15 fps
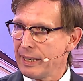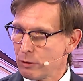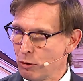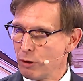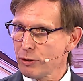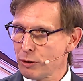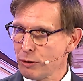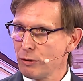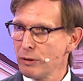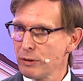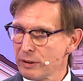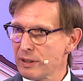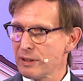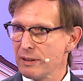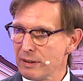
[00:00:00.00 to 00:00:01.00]

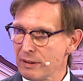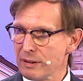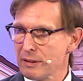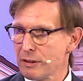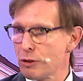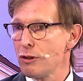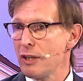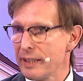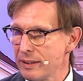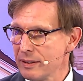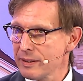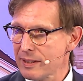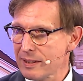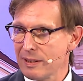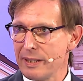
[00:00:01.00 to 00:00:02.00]
controlled
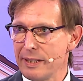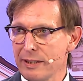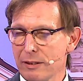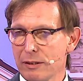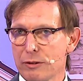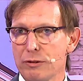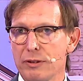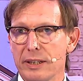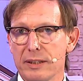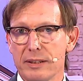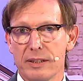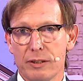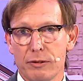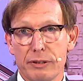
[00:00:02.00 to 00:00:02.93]
trials, clinical trials.